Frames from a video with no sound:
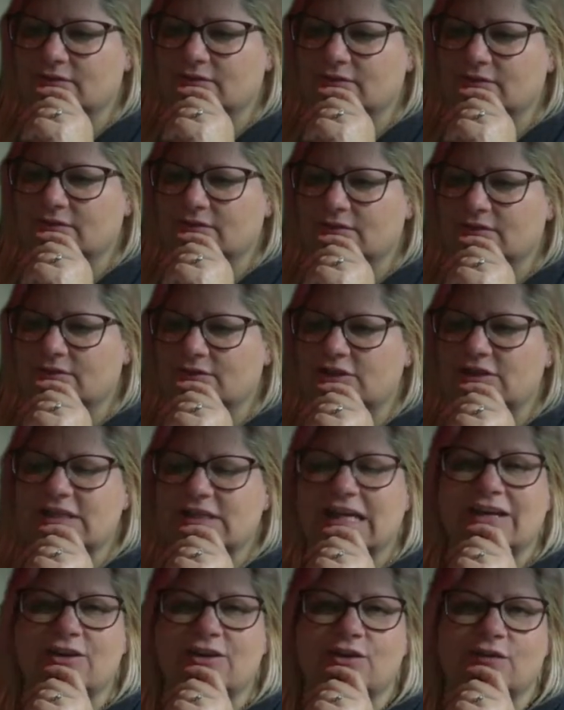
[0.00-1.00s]
She's at
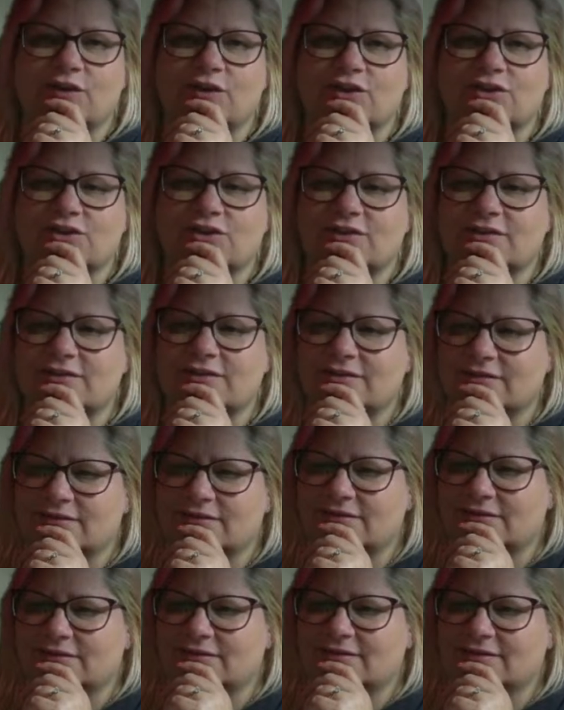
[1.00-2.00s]
Universal.
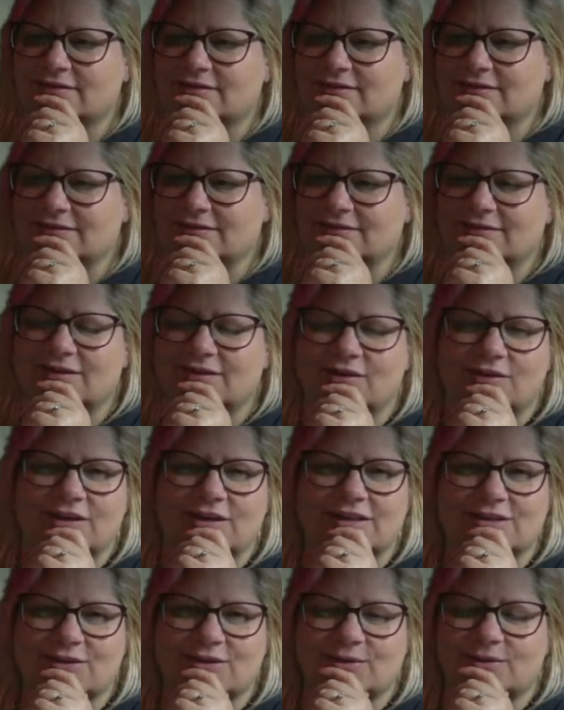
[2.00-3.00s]
Oh, that's
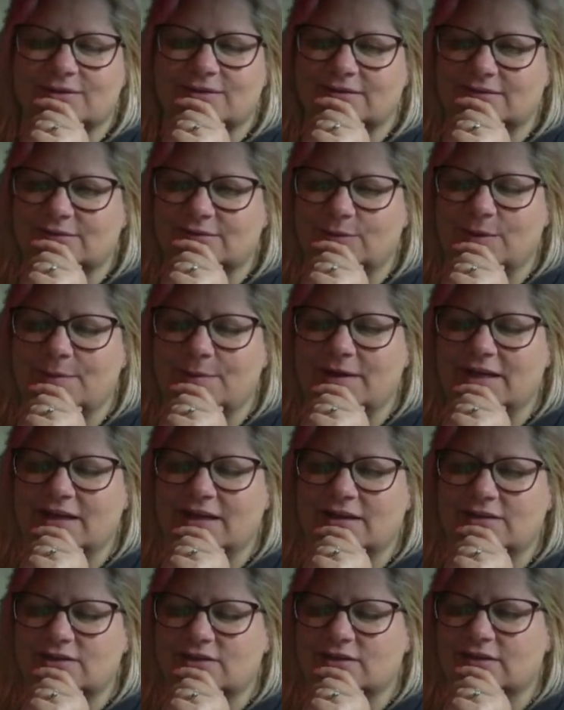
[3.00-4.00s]
cool. We went
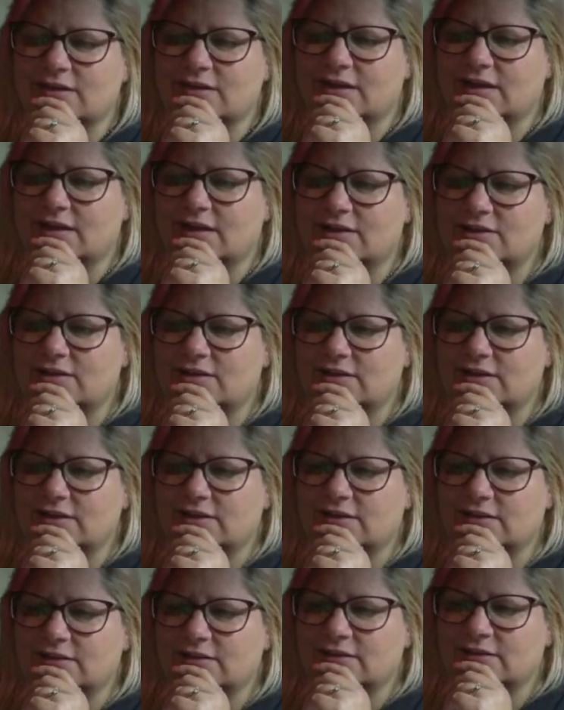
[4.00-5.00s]
yesterday actually.
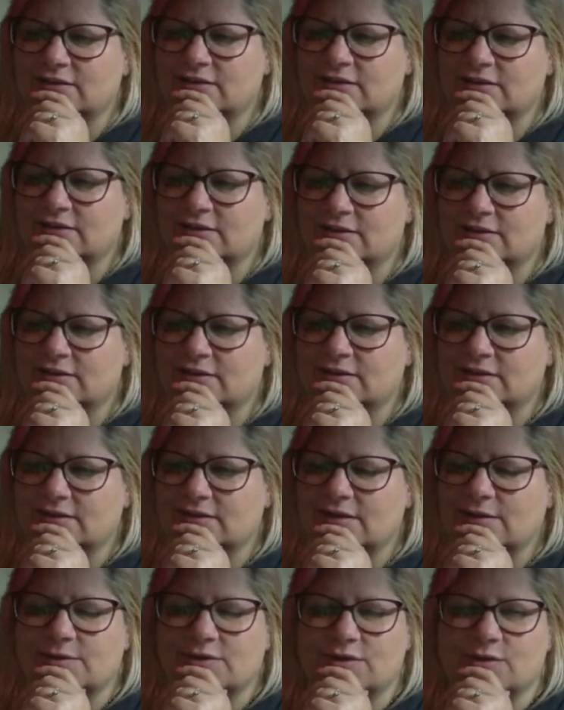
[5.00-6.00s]
It
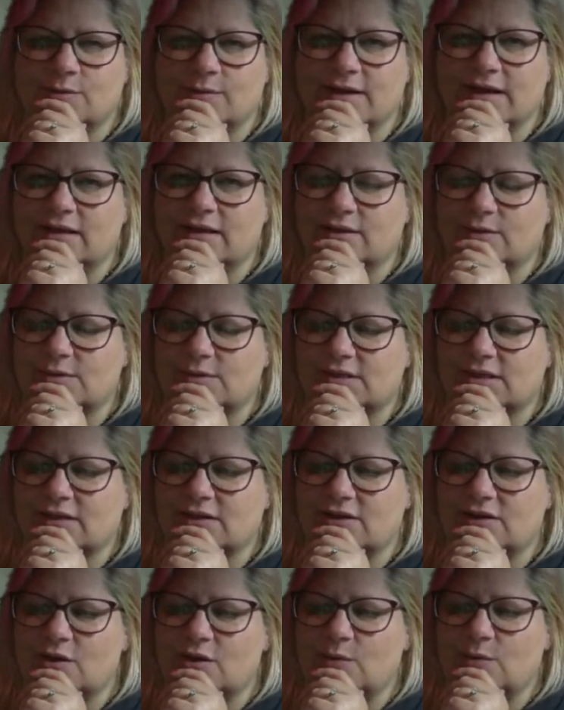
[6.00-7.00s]
was great. There was like
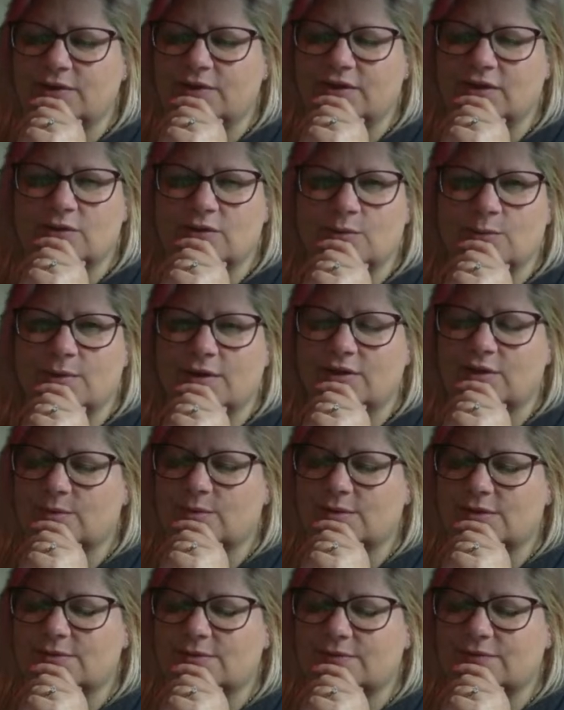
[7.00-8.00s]
no one there. The weather
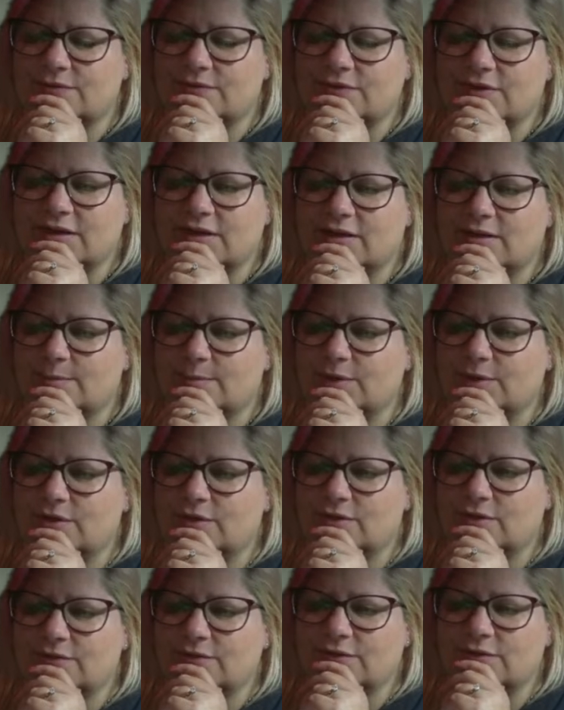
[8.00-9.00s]
was freaking
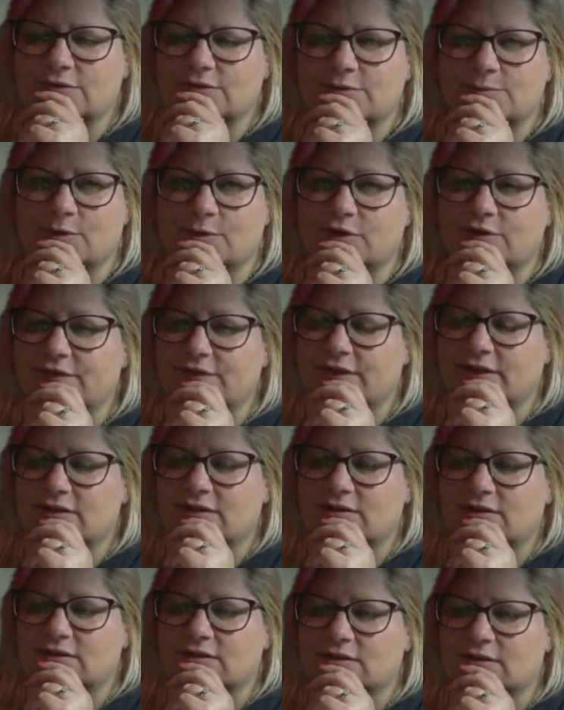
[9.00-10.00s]
beautiful. It was perfect.
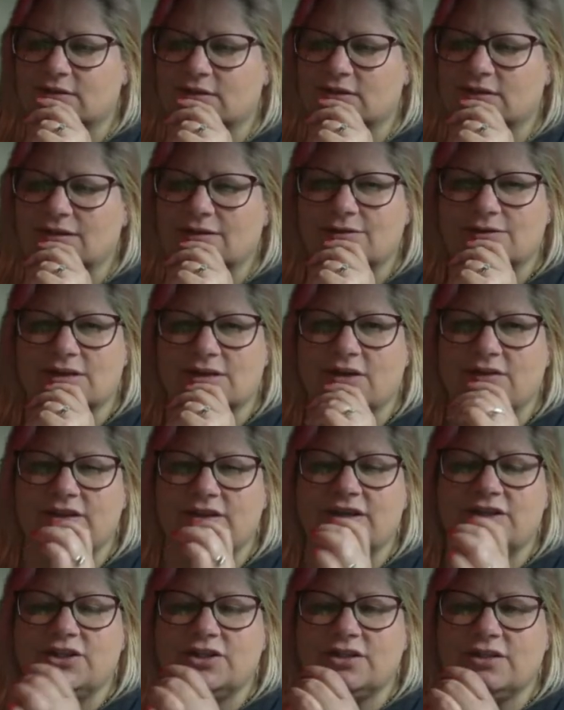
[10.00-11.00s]
It was on the
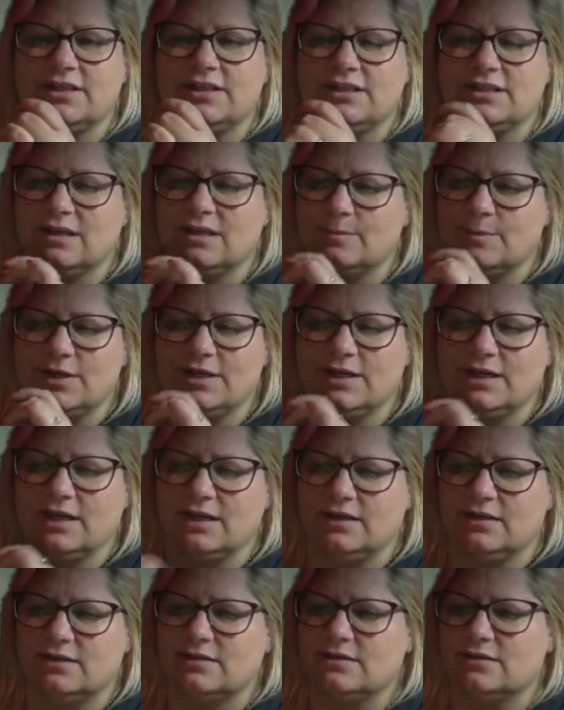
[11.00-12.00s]
chilly side, but
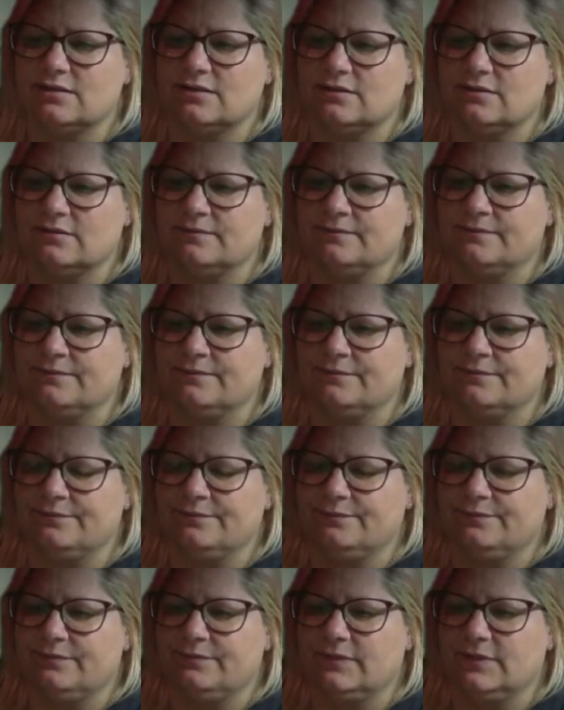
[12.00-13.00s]
nice.
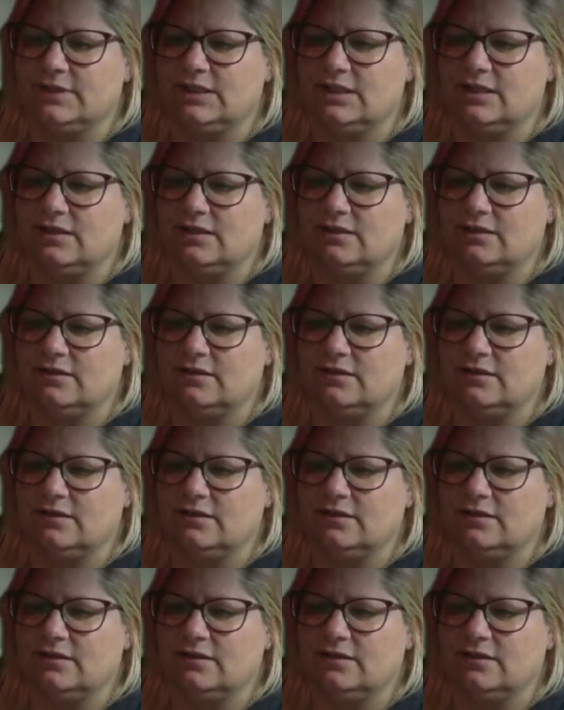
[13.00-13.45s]
Yeah.